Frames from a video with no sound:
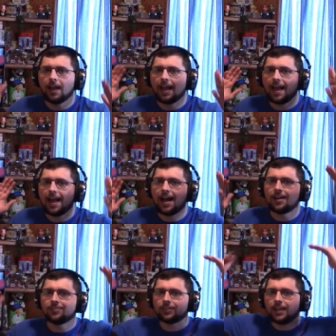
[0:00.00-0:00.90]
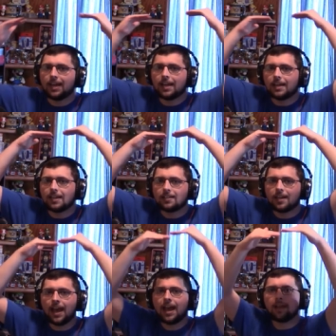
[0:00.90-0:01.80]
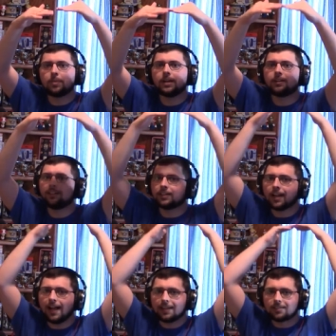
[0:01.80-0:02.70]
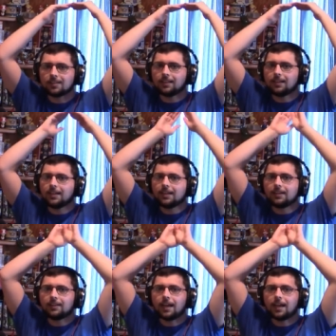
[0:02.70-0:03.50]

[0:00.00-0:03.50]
have a tag barrel constantly